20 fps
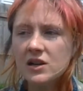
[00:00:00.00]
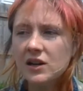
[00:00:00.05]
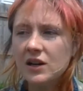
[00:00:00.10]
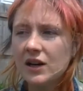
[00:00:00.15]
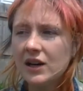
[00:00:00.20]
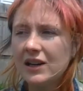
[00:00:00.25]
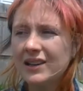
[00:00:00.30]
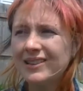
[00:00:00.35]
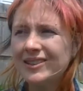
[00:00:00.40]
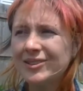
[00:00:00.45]

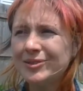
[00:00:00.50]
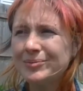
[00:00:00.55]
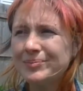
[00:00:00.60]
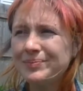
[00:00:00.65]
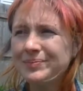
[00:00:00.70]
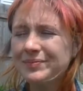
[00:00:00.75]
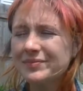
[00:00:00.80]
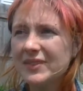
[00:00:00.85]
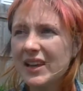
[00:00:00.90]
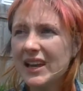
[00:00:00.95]

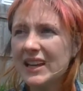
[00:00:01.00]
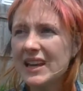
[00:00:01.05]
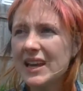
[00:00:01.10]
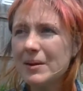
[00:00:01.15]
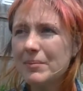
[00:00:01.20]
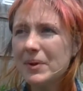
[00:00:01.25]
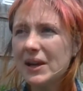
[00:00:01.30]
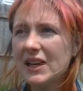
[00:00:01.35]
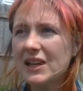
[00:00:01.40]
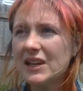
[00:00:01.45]
I
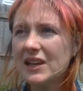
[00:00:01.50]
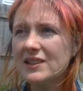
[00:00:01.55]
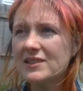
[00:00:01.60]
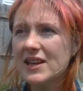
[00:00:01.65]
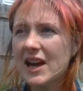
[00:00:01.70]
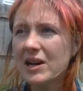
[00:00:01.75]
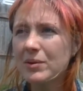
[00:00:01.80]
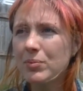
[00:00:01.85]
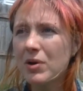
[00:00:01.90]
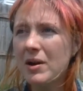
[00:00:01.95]
can't make any
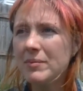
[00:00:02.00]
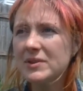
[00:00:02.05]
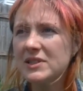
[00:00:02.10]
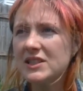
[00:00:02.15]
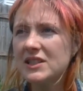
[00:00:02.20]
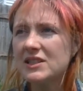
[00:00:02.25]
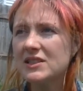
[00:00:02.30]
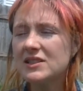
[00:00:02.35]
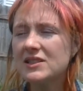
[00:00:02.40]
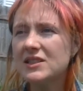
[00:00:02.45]
exact
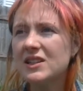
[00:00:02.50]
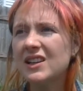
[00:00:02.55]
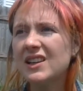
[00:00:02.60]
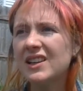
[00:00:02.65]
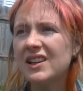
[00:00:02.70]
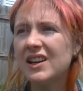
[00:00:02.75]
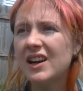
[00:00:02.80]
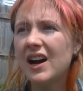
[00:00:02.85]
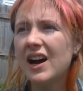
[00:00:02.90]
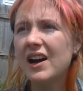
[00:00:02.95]
promises
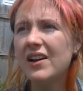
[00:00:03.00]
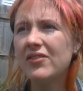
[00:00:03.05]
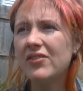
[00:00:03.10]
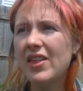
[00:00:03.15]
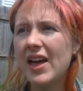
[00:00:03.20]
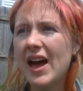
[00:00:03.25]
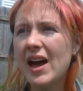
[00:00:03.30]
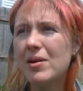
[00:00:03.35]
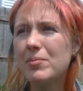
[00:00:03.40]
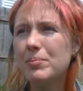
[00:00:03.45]
on
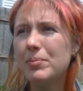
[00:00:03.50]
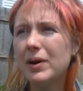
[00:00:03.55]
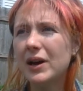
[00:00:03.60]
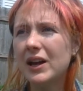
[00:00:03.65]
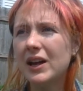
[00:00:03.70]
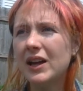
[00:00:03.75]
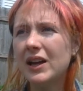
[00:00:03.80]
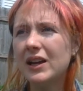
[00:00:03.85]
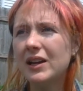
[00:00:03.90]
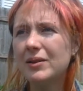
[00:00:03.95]
that,
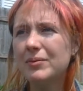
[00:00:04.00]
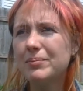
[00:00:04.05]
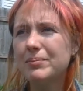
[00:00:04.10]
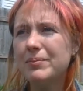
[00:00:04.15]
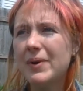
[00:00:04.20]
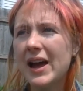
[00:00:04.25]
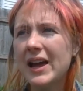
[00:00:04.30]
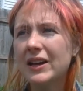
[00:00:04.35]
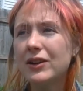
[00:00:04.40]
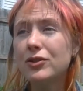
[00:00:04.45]
but
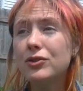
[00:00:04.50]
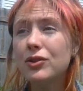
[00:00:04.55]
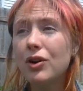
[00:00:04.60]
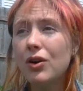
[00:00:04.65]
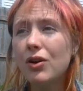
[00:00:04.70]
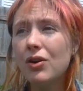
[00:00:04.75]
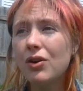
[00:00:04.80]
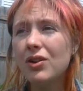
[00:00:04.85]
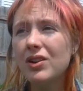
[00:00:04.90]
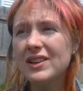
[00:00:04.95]
my
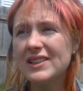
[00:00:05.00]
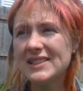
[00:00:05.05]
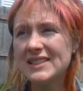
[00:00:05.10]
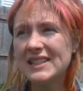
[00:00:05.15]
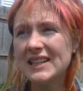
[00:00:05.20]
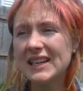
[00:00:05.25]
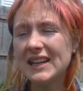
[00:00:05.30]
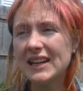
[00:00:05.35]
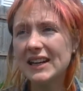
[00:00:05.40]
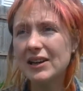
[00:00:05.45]
goal is
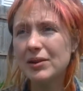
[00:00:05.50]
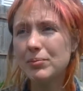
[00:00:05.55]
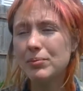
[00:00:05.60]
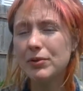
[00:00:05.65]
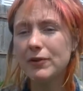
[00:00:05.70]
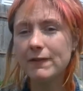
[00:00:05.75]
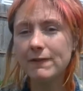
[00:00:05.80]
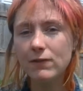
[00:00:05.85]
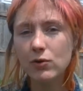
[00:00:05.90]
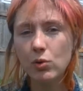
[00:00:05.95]
to get it in
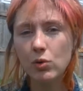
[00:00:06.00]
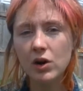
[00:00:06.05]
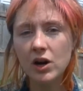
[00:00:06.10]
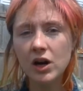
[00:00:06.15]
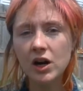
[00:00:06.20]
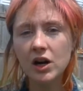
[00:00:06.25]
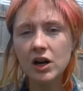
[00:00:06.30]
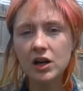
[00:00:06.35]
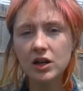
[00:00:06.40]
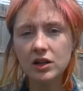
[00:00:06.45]

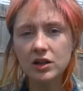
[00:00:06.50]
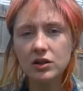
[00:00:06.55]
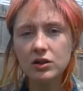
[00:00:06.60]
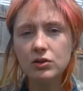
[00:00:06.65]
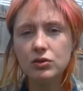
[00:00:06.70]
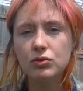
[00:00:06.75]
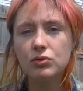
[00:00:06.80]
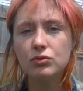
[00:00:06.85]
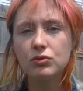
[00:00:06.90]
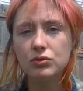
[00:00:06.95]
before
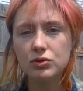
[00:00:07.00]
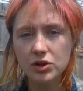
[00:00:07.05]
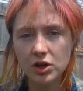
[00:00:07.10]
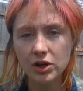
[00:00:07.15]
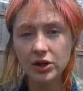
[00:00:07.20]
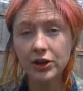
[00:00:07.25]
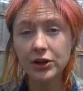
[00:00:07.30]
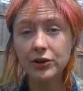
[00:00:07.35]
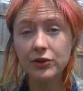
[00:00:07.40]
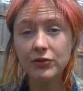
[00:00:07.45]
you
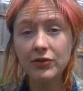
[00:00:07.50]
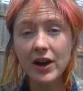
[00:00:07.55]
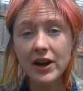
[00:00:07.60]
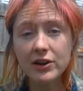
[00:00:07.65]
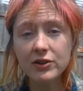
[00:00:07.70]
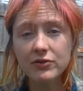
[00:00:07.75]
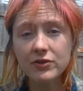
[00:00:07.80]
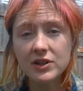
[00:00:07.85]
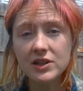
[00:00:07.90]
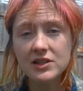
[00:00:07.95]
turn in your
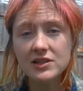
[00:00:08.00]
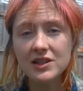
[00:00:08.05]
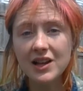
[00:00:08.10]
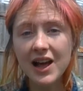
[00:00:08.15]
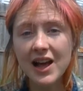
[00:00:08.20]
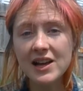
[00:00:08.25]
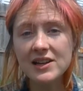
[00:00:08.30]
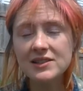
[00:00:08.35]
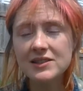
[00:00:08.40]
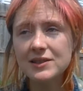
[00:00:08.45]
final for this
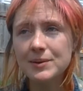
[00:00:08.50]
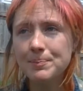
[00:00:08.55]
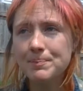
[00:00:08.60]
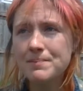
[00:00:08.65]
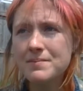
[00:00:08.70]
class.